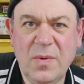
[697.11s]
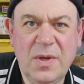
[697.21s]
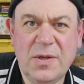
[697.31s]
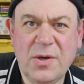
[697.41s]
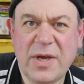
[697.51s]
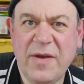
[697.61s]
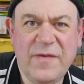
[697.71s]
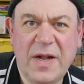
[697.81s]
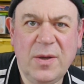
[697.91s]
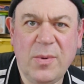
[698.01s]
you don't get
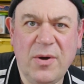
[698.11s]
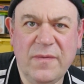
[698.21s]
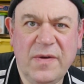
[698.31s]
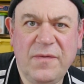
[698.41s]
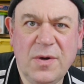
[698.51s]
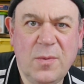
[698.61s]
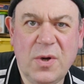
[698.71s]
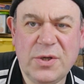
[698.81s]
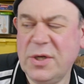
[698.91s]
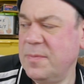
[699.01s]
value out of it if you're not
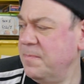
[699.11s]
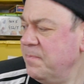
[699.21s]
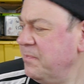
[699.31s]
watching them.